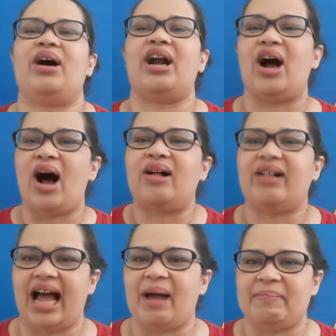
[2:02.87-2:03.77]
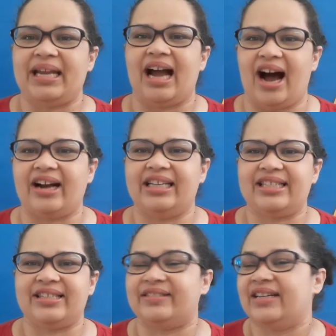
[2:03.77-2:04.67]
are all happy,
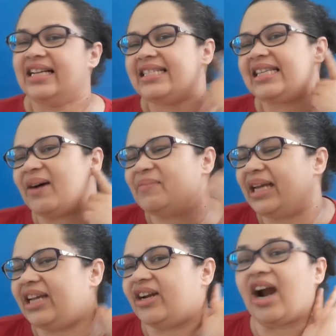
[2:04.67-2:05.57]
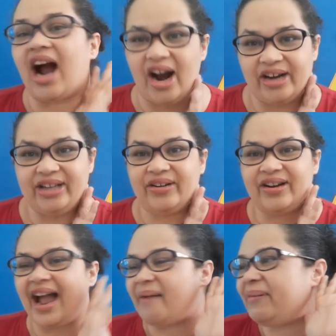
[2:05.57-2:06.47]
aren't you? Tell me here, are you
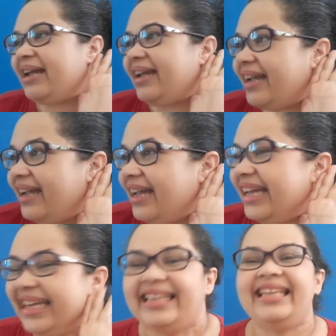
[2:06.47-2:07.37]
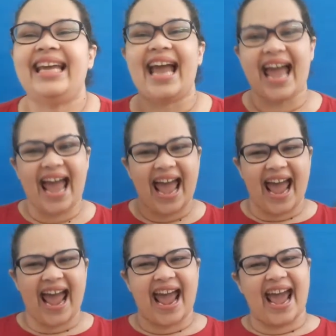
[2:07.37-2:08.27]
happy?
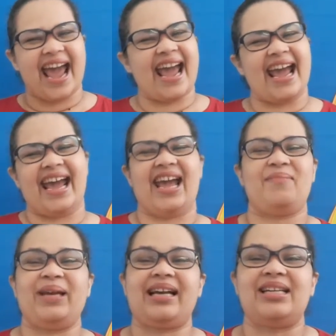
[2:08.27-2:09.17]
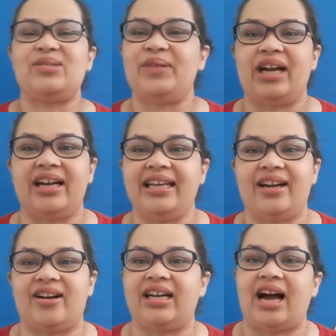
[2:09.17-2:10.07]
Yay! Because we are
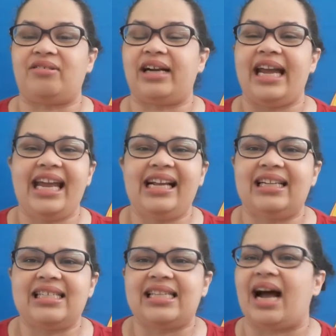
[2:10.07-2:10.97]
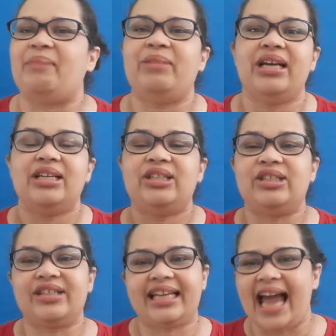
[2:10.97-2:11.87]
here on our English time
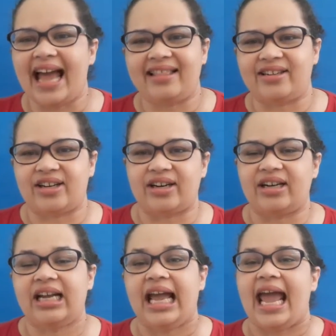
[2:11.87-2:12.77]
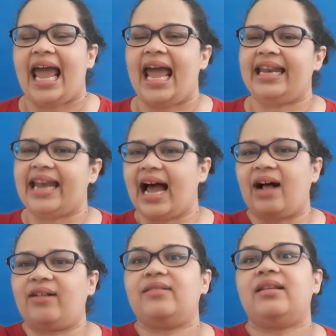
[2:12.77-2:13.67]
together. And
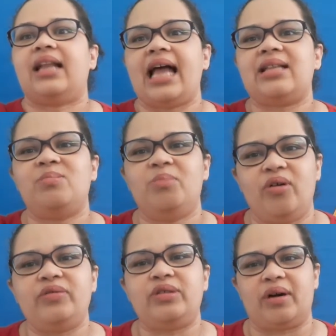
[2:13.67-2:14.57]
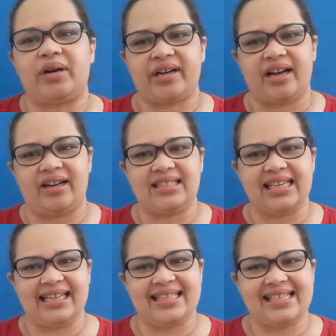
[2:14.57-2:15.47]
now let's move to our
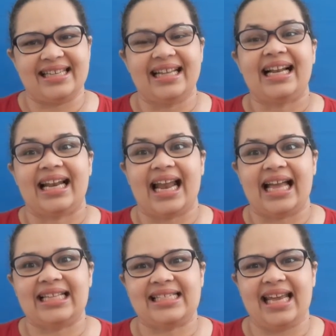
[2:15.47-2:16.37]
content. Let's